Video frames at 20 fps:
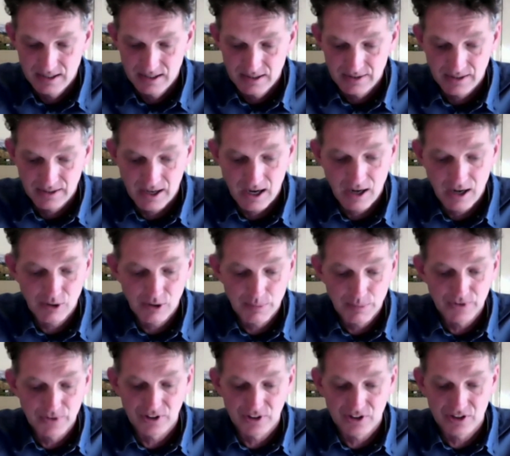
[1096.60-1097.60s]
that our
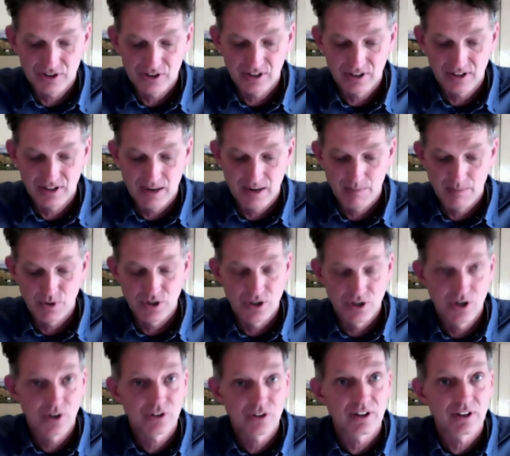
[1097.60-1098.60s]
opposition to them would
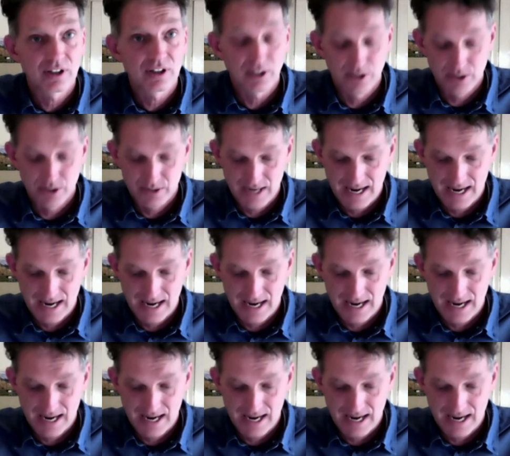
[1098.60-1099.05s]
not include